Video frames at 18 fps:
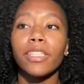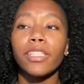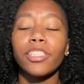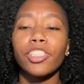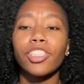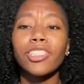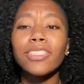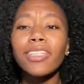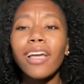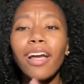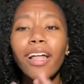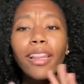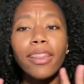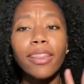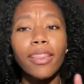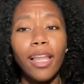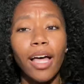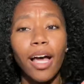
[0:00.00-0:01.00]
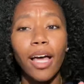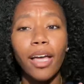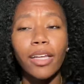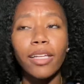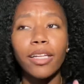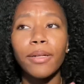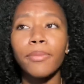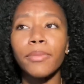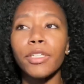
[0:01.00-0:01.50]
Just like a lot.
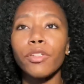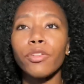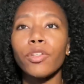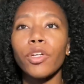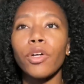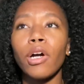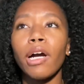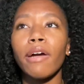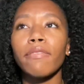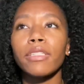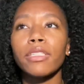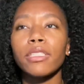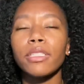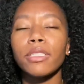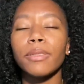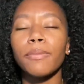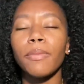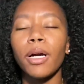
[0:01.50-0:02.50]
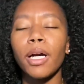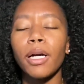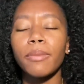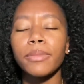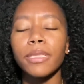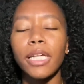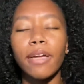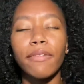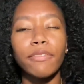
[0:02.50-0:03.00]
I mean, you know, obviously
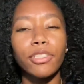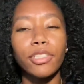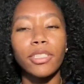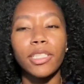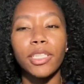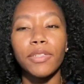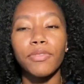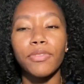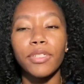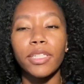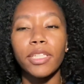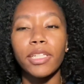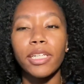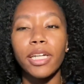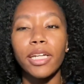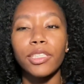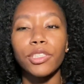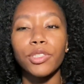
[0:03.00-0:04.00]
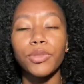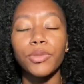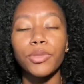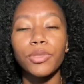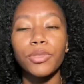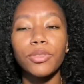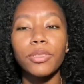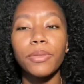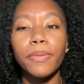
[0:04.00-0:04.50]
moms after delivery, they're not too
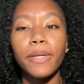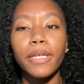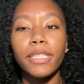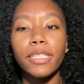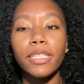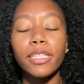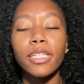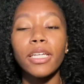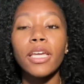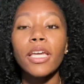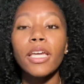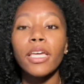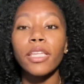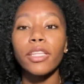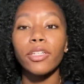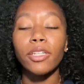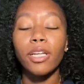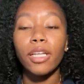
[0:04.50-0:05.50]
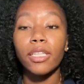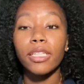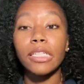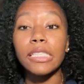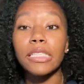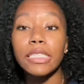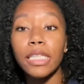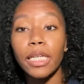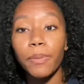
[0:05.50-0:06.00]
dependent. They're not
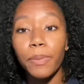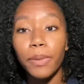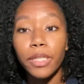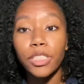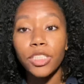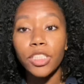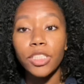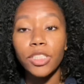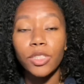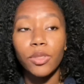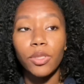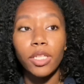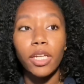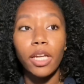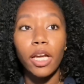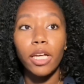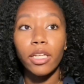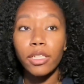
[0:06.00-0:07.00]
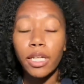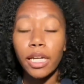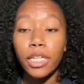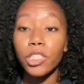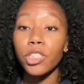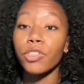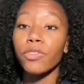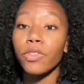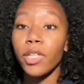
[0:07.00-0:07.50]
like sick patients, so they kind of
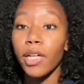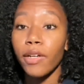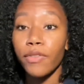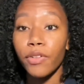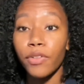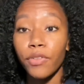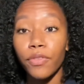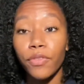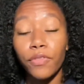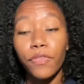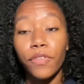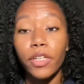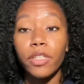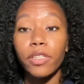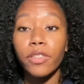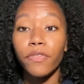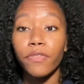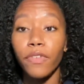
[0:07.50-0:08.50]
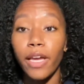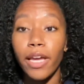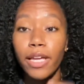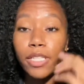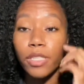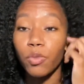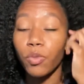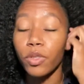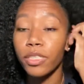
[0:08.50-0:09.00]
actually recover fairly
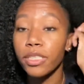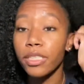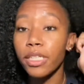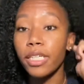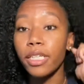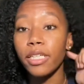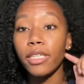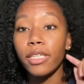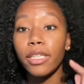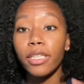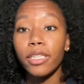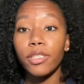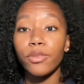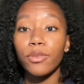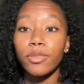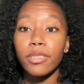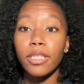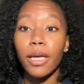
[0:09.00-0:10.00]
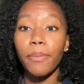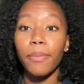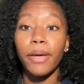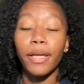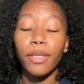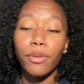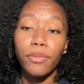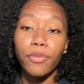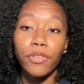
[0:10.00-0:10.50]
fast. Once they use that
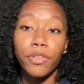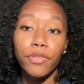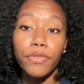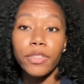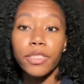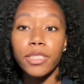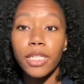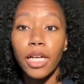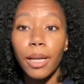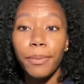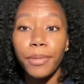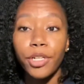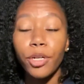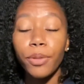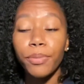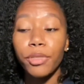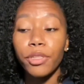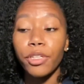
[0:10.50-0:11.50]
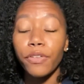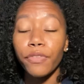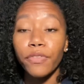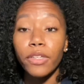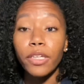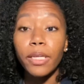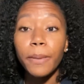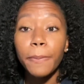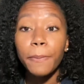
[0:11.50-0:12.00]
bathroom for the first time, they're up on their
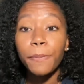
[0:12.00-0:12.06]
feet,